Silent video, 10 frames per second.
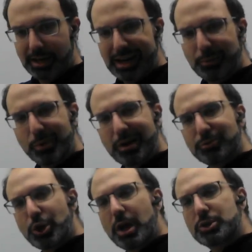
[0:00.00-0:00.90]
I will
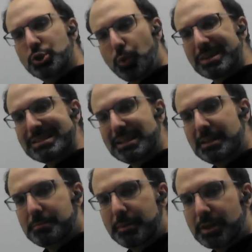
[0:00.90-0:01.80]
cover
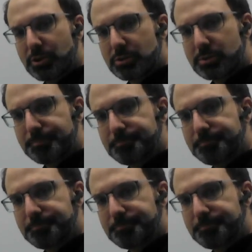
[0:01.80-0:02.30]
20 meters.